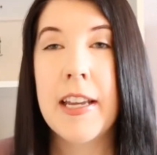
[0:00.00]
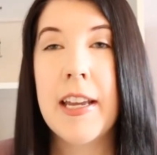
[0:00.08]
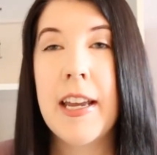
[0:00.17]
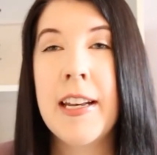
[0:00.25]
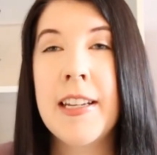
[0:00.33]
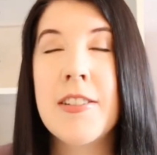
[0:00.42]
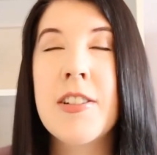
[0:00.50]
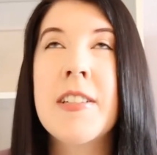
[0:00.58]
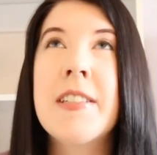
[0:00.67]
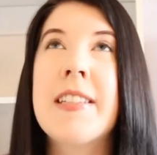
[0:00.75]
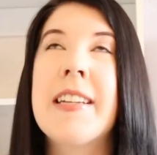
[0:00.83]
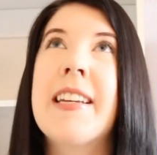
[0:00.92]
it
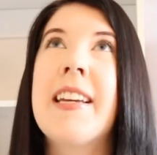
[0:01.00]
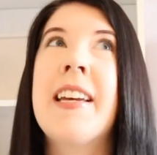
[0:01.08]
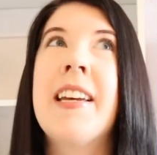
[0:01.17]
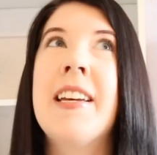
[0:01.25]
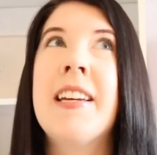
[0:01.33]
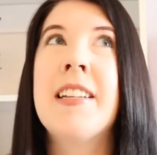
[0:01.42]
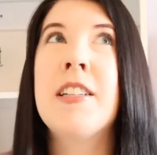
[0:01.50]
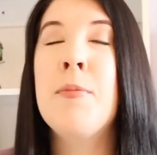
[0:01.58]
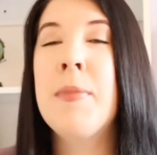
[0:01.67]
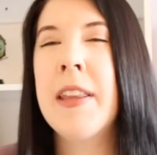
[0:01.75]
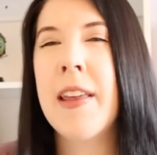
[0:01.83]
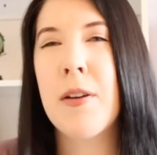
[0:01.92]
just, to
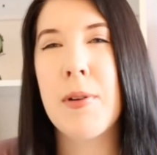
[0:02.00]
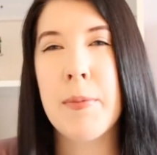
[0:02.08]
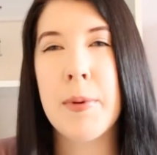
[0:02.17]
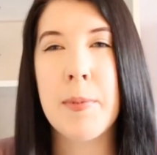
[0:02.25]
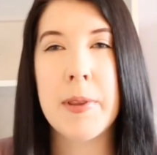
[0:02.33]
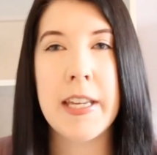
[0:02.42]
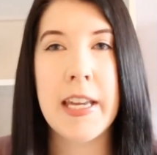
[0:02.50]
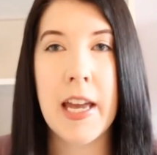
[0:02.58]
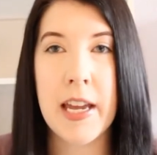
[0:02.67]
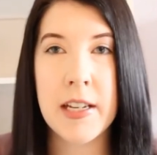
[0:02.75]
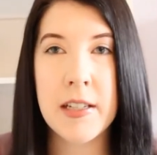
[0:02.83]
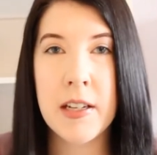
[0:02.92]
me, that wrap up at the
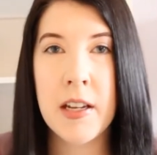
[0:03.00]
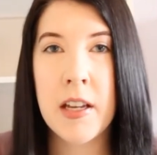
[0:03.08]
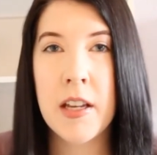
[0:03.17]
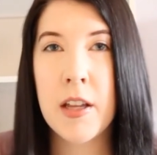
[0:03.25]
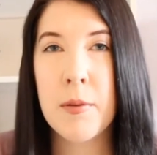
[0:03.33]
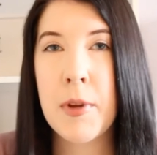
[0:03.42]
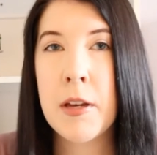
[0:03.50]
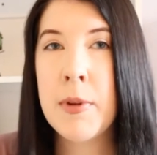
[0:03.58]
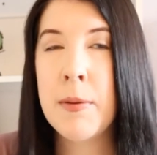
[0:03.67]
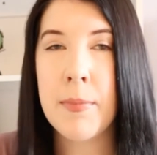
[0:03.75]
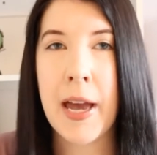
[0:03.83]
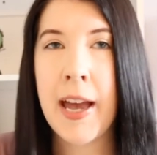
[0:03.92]
end made me
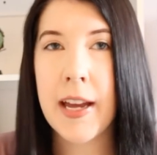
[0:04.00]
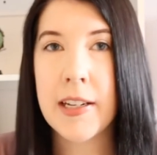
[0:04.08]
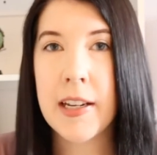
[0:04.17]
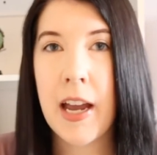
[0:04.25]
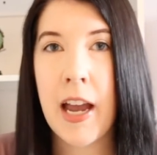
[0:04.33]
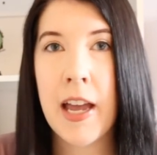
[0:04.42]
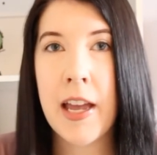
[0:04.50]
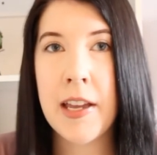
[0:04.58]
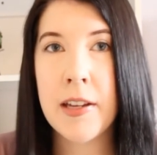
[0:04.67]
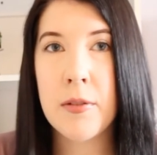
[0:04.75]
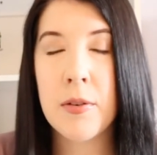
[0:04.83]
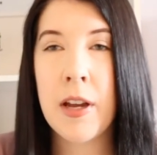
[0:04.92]
mad.
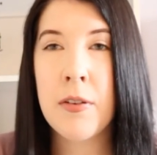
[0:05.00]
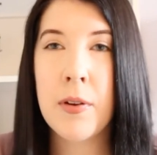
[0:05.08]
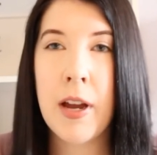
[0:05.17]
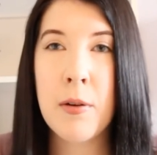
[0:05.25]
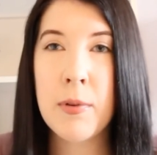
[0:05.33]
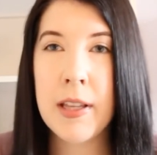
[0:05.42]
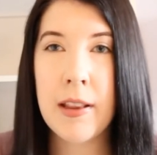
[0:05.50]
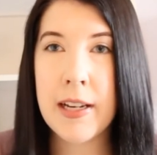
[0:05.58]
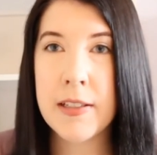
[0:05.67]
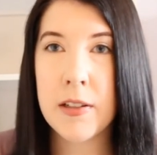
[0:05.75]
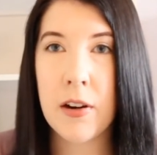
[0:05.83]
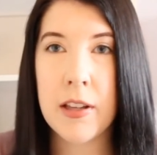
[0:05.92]
I really like
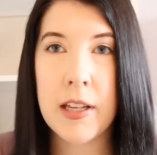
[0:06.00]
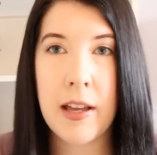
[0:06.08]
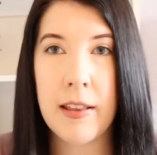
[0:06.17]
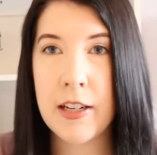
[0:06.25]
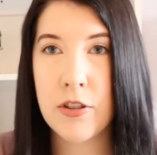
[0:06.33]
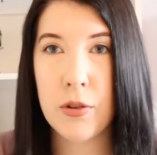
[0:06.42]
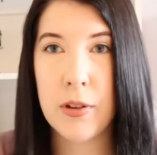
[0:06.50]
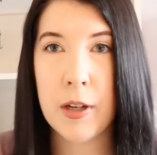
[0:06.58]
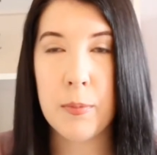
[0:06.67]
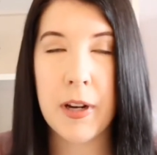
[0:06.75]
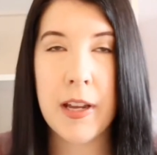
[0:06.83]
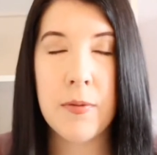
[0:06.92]
Scarlet, I like Julian,
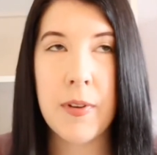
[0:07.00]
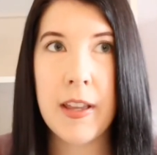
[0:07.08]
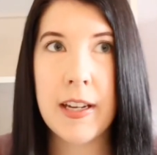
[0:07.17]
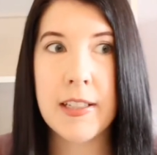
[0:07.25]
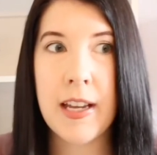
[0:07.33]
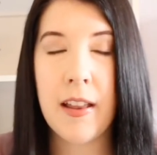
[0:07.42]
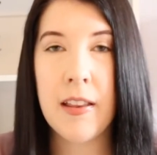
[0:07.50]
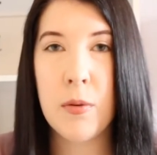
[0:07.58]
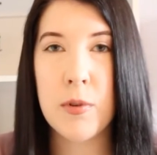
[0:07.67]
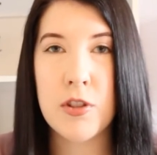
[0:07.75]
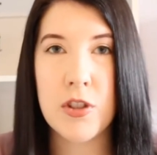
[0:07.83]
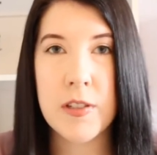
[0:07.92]
but I felt like Tella
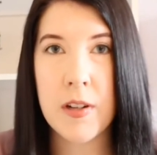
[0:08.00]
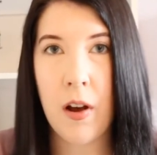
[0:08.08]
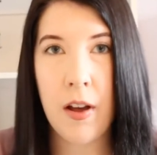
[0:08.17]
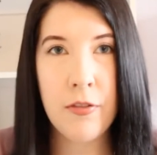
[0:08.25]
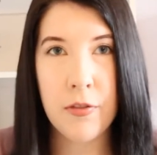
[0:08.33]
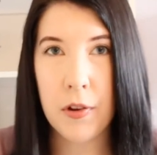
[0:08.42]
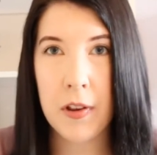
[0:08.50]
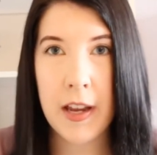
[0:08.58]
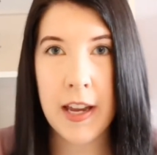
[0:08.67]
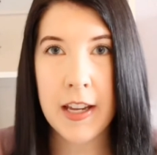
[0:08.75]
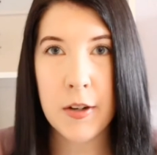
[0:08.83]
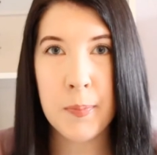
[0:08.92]
was just awful,
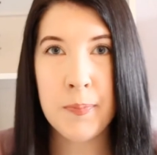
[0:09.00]
and